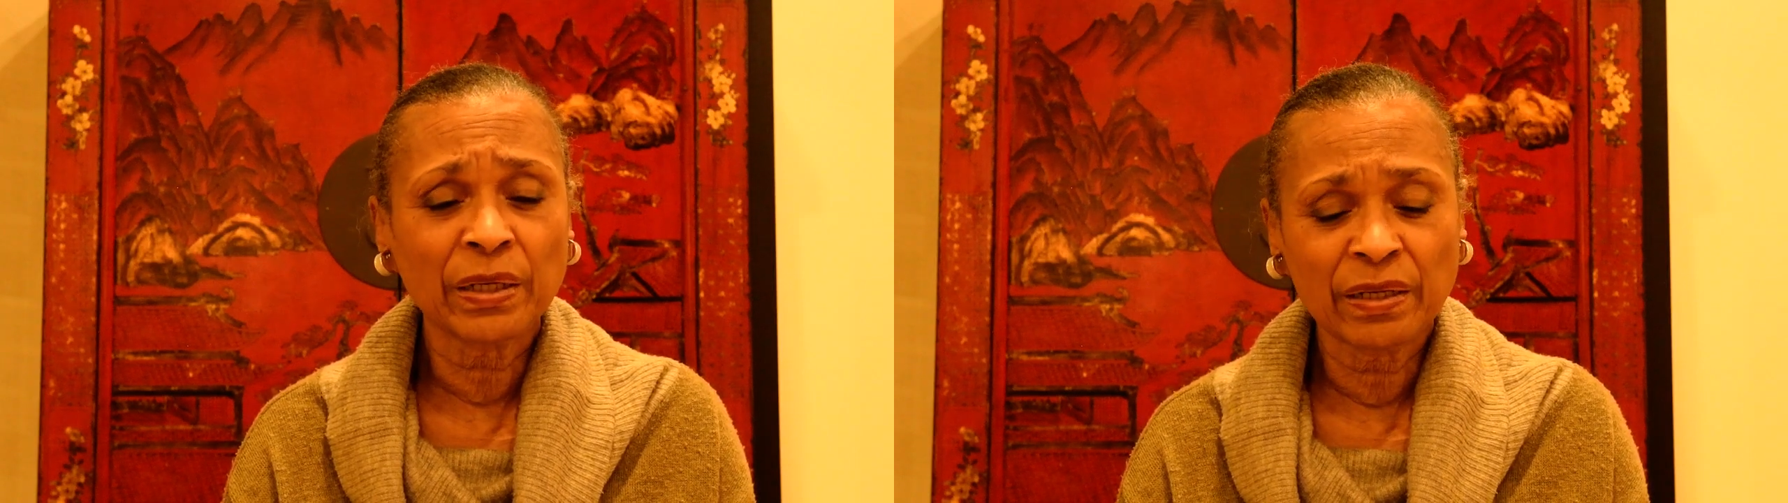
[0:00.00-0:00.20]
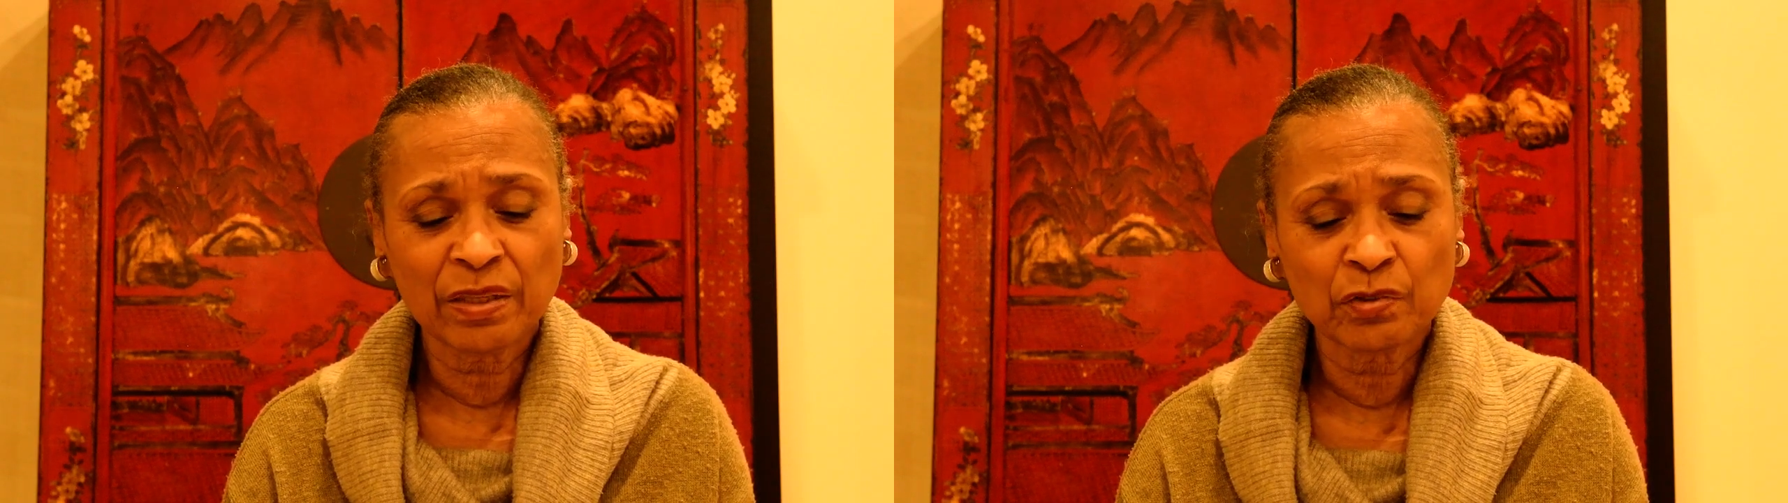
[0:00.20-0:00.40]

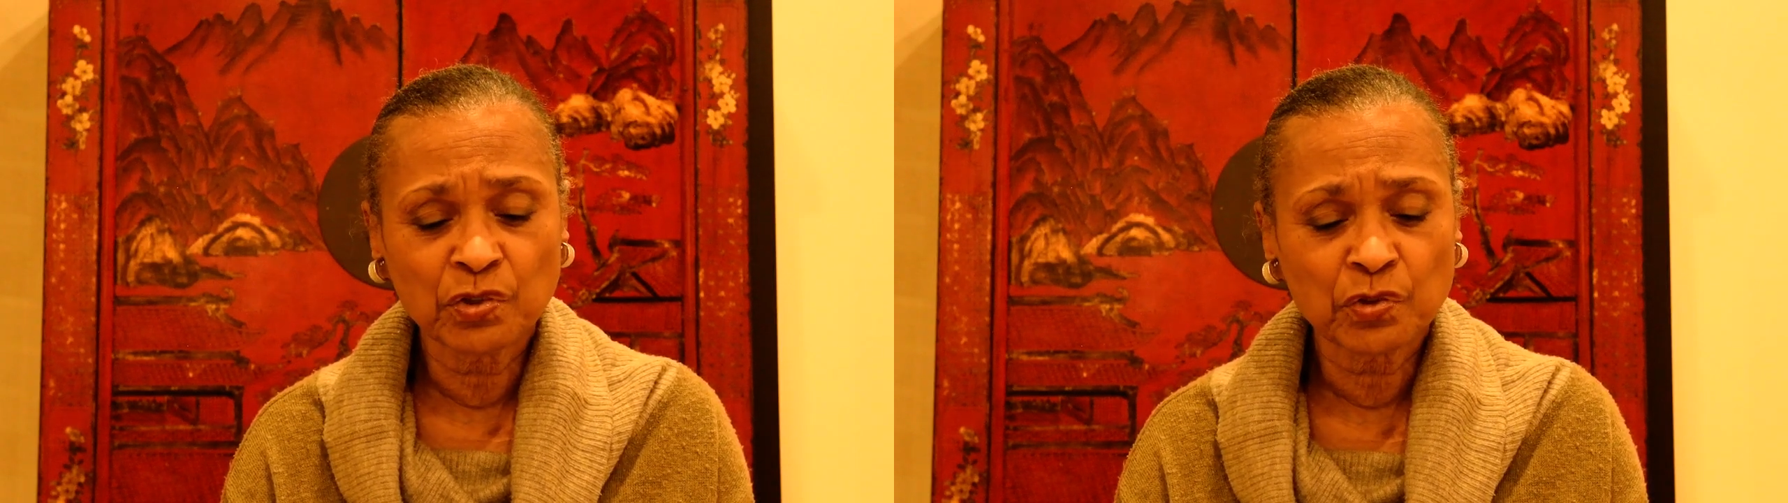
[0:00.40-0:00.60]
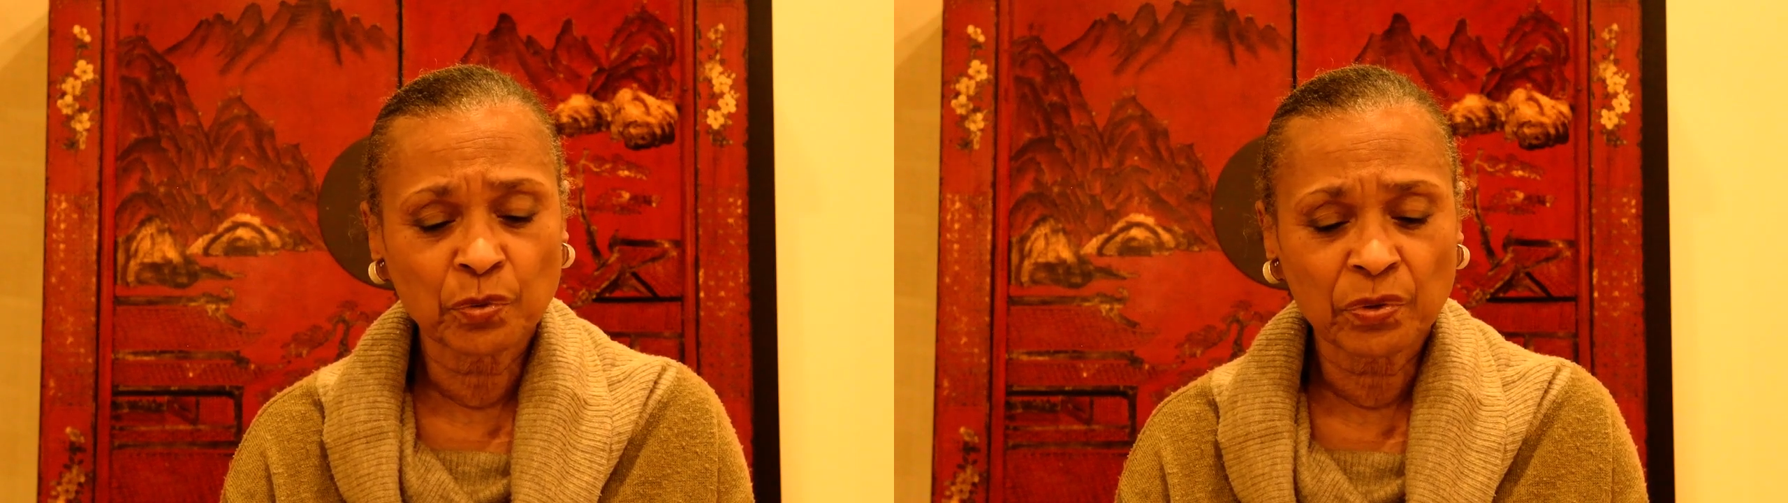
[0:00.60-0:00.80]
another's
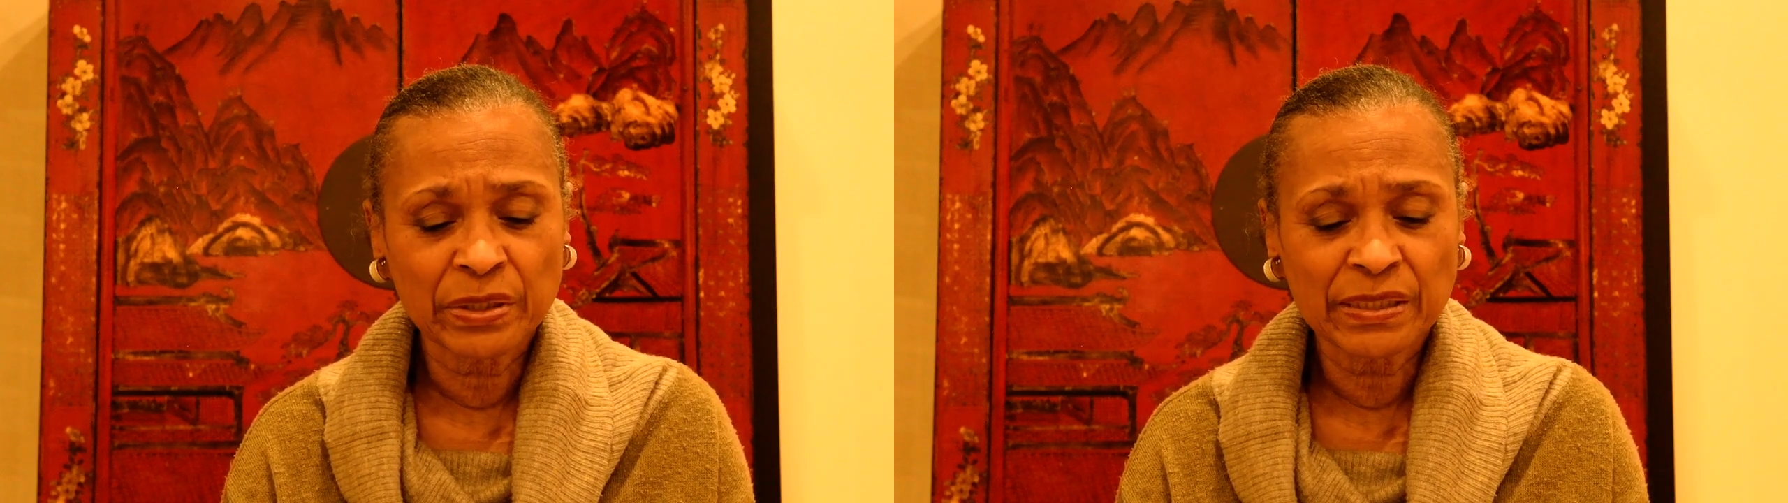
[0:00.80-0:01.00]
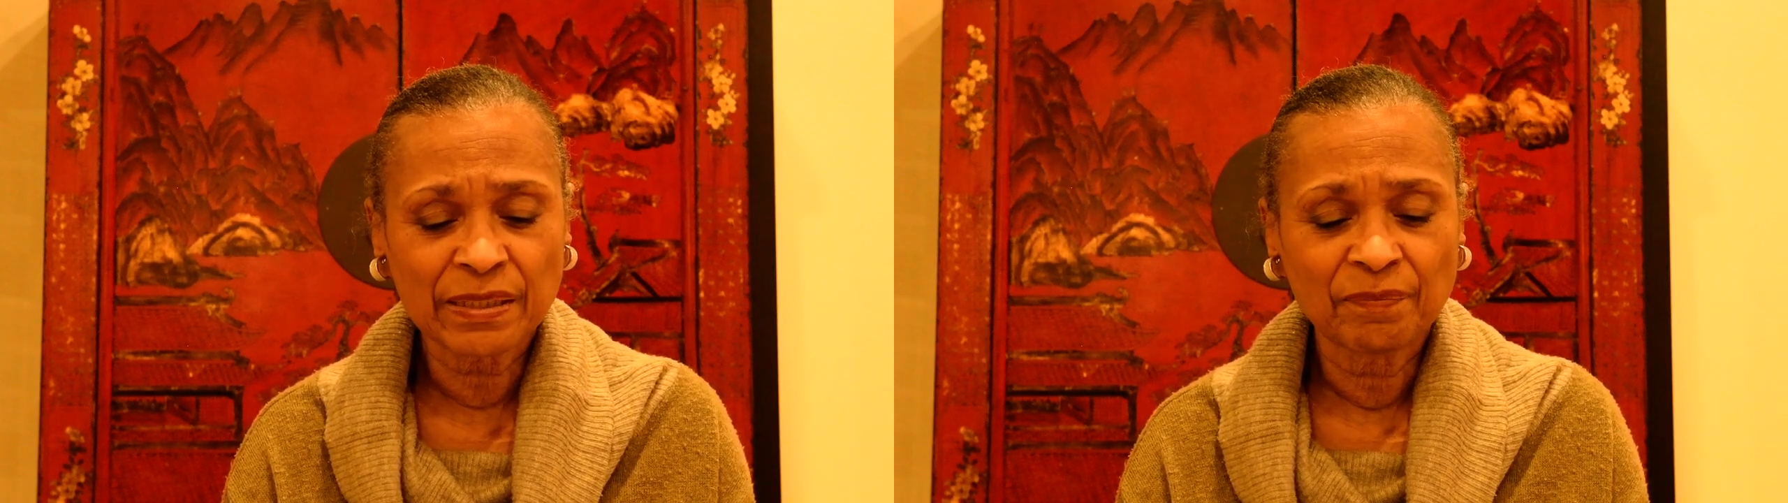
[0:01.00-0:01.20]

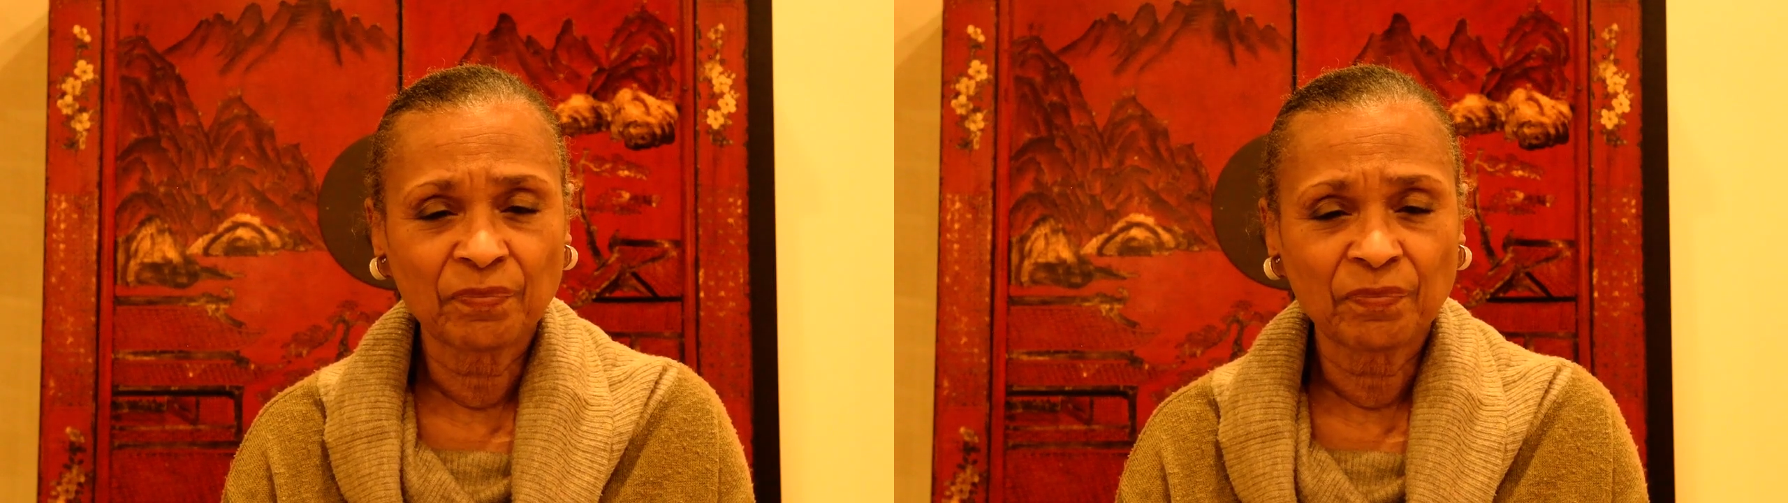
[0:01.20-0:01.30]
stories